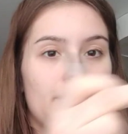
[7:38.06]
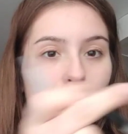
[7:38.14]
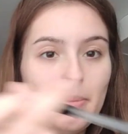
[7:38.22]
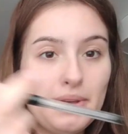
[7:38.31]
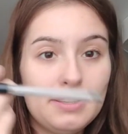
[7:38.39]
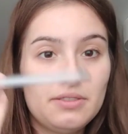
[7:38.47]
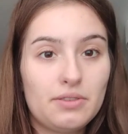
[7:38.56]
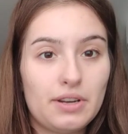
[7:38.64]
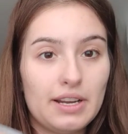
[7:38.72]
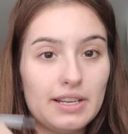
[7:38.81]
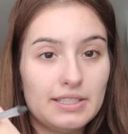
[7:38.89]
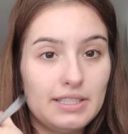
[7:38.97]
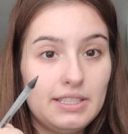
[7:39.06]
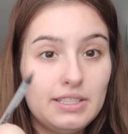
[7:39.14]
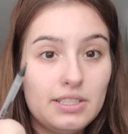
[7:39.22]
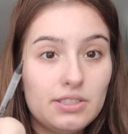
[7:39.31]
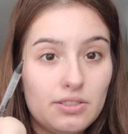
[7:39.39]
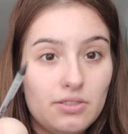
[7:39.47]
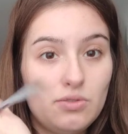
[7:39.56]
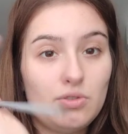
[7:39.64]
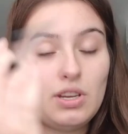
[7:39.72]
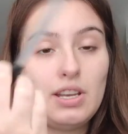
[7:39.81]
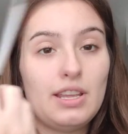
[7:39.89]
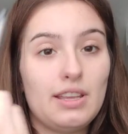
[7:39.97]
with the pencil crayon, it's easier to do
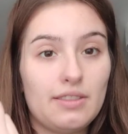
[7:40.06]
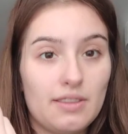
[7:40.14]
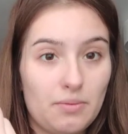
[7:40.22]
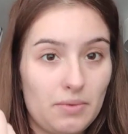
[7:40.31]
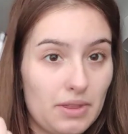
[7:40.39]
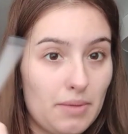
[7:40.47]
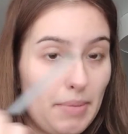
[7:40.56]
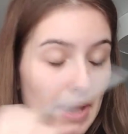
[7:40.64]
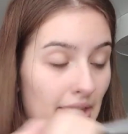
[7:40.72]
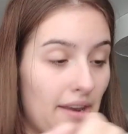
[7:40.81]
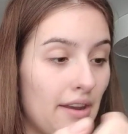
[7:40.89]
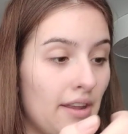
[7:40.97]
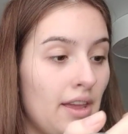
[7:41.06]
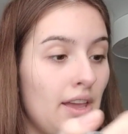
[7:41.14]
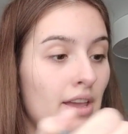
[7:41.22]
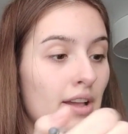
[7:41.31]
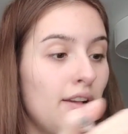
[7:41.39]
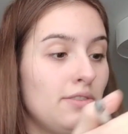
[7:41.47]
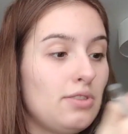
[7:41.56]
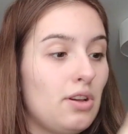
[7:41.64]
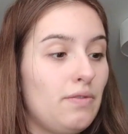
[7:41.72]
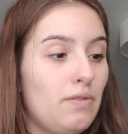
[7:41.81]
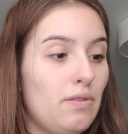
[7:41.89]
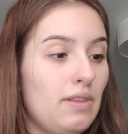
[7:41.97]
shading than with the pen.
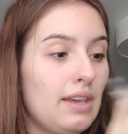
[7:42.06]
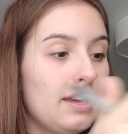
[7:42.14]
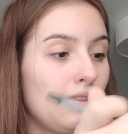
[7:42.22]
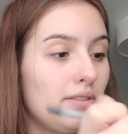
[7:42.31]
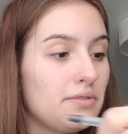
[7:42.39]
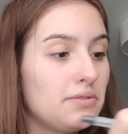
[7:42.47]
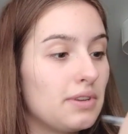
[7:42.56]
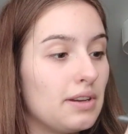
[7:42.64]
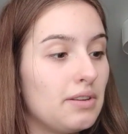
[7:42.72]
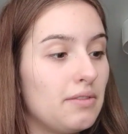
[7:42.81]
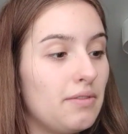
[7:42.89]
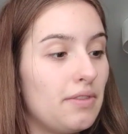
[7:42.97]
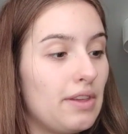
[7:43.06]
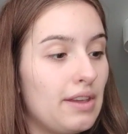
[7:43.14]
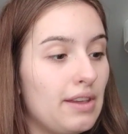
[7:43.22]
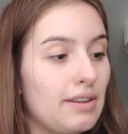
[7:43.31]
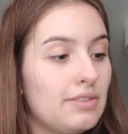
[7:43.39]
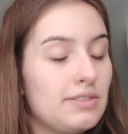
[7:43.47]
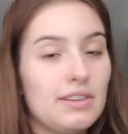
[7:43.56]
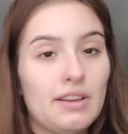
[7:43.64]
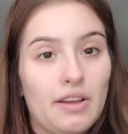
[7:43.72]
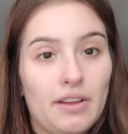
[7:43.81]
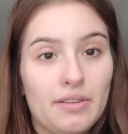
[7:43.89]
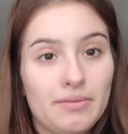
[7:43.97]
So if you think out those kind of things,
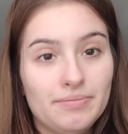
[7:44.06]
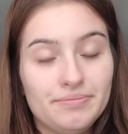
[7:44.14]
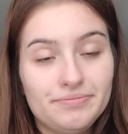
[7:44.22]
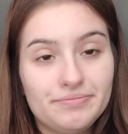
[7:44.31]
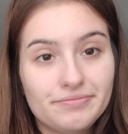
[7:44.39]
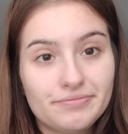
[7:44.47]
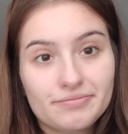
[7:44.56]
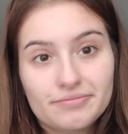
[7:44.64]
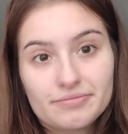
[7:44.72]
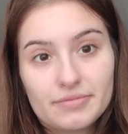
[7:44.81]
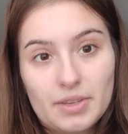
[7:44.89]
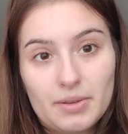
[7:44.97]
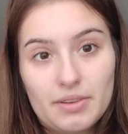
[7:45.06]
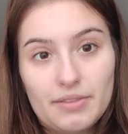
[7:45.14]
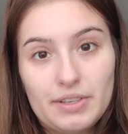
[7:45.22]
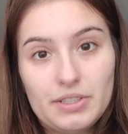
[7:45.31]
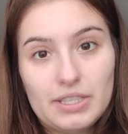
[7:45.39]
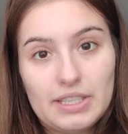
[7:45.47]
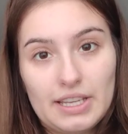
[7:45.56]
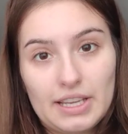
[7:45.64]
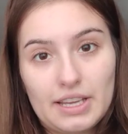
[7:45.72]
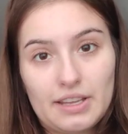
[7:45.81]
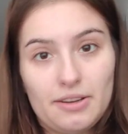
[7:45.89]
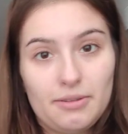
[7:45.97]
eventually
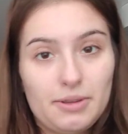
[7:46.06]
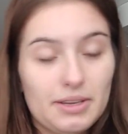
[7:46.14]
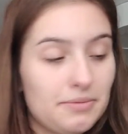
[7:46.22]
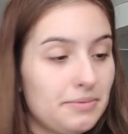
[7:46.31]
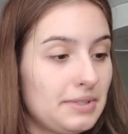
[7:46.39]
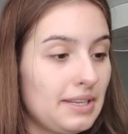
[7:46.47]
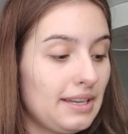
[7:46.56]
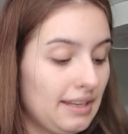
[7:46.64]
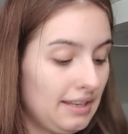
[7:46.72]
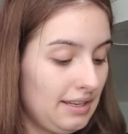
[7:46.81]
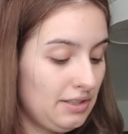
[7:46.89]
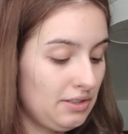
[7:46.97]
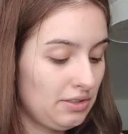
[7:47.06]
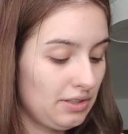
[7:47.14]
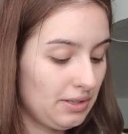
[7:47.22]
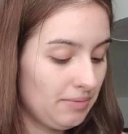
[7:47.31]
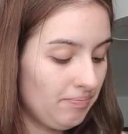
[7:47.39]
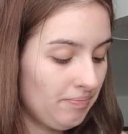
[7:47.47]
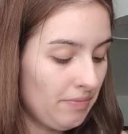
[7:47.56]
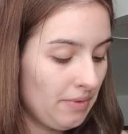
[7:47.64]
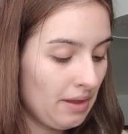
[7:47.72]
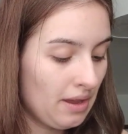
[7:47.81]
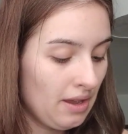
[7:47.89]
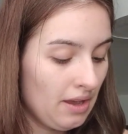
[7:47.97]
it kind of becomes second nature
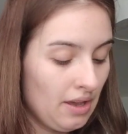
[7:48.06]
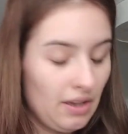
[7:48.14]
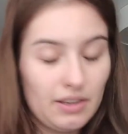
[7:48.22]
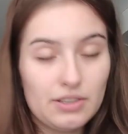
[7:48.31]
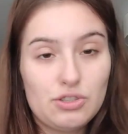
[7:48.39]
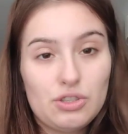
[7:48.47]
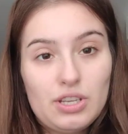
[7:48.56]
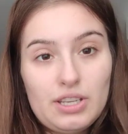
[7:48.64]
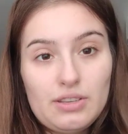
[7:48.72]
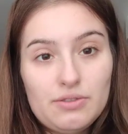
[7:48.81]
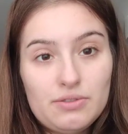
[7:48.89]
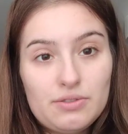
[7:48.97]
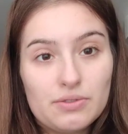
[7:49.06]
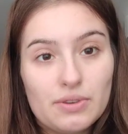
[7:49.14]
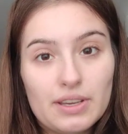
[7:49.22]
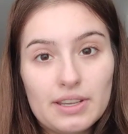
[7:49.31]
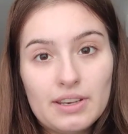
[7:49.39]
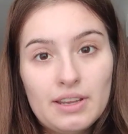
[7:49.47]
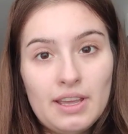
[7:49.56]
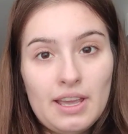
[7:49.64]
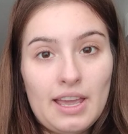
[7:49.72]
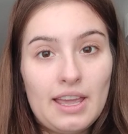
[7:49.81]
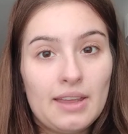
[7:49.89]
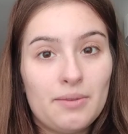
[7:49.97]
because you get used to it.
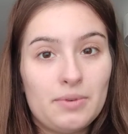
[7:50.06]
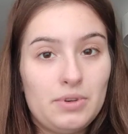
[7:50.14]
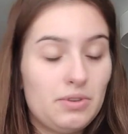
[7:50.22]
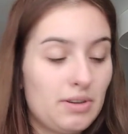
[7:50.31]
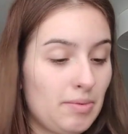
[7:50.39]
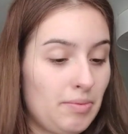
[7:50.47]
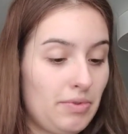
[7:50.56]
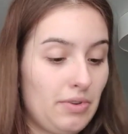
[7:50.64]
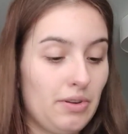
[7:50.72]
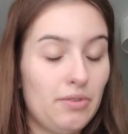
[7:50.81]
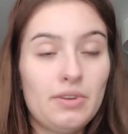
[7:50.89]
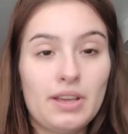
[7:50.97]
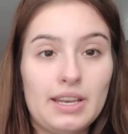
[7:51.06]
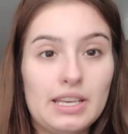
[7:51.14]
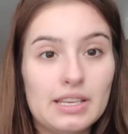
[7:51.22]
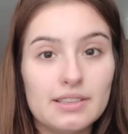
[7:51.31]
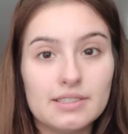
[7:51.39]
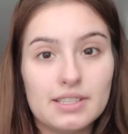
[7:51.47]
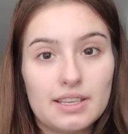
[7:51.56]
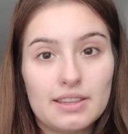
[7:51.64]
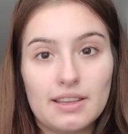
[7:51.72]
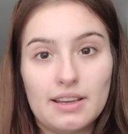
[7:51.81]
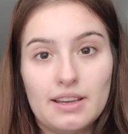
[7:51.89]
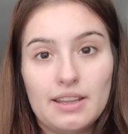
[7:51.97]
And when you come up with your own ideas
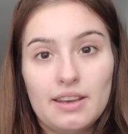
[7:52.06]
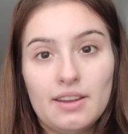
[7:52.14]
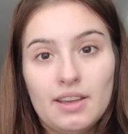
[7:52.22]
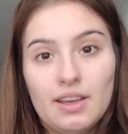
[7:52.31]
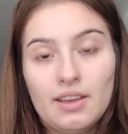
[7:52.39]
like that,